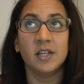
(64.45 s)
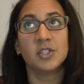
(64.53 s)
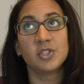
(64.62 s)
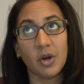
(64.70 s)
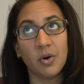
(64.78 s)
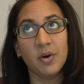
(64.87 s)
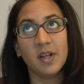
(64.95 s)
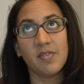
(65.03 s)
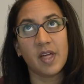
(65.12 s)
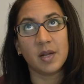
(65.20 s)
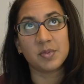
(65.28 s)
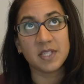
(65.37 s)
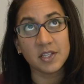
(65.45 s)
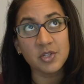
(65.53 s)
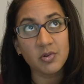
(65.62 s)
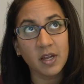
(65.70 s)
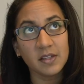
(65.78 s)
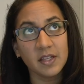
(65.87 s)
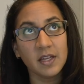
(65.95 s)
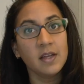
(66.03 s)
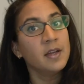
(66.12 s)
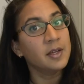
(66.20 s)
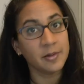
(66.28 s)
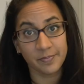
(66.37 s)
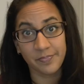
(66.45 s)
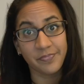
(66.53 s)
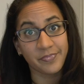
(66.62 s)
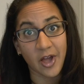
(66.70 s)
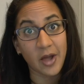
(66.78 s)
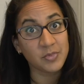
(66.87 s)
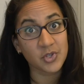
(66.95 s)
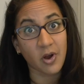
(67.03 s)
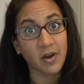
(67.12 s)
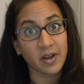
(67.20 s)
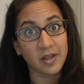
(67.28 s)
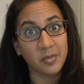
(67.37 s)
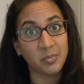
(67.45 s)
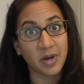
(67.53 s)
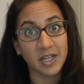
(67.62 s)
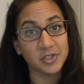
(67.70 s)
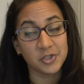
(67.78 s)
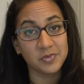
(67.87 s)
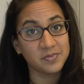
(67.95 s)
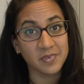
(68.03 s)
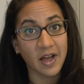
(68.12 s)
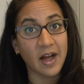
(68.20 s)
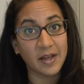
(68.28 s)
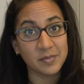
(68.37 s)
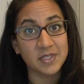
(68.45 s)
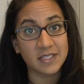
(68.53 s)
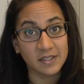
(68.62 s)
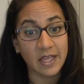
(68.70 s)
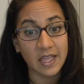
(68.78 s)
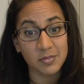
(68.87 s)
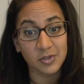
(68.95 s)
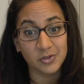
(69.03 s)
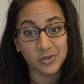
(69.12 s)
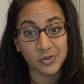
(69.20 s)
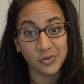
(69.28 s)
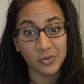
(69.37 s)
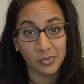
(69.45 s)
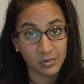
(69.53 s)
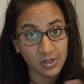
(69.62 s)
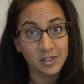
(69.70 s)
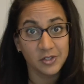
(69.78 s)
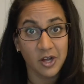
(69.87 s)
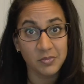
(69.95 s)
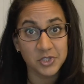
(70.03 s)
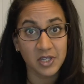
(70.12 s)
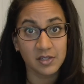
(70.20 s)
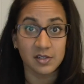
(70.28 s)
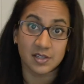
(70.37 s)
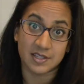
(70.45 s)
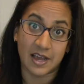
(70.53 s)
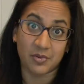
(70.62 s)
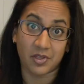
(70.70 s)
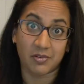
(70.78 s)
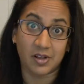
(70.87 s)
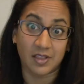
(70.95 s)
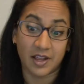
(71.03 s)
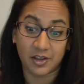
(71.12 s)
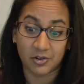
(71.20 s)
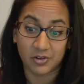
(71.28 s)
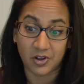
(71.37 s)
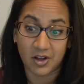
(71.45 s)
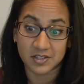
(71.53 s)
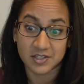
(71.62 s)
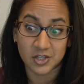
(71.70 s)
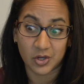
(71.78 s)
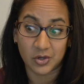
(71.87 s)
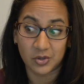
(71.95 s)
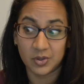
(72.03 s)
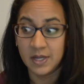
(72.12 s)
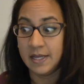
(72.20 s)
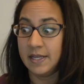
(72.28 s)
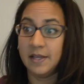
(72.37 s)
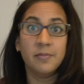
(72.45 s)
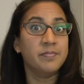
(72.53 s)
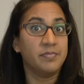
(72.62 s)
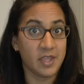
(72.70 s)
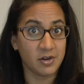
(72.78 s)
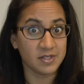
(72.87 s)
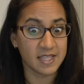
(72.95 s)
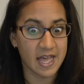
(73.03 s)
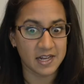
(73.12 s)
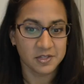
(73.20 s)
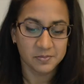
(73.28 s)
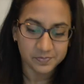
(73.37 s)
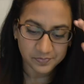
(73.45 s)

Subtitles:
So if that upsets you greatly, I'm sorry, but I'm still able to look at an object and decide whether I like it or not. So there's that.